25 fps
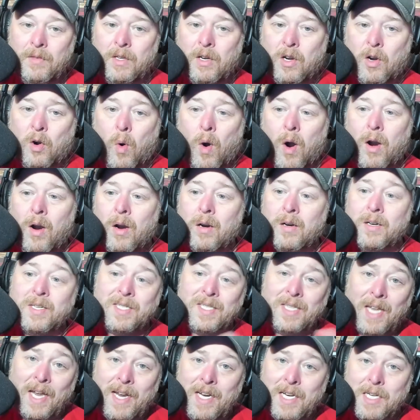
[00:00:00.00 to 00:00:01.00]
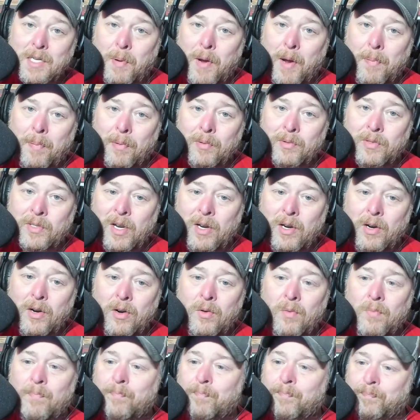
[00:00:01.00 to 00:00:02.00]
quirks, things people
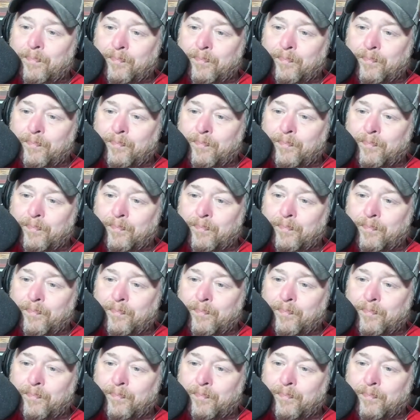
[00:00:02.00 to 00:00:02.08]
do.